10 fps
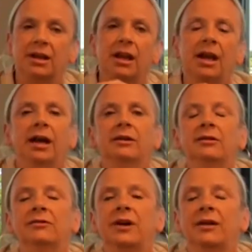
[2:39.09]
They
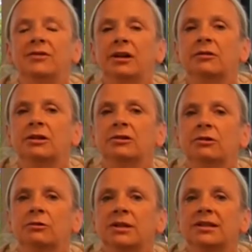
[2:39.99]
added a $5
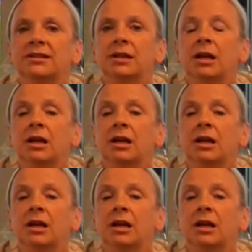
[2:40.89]
increase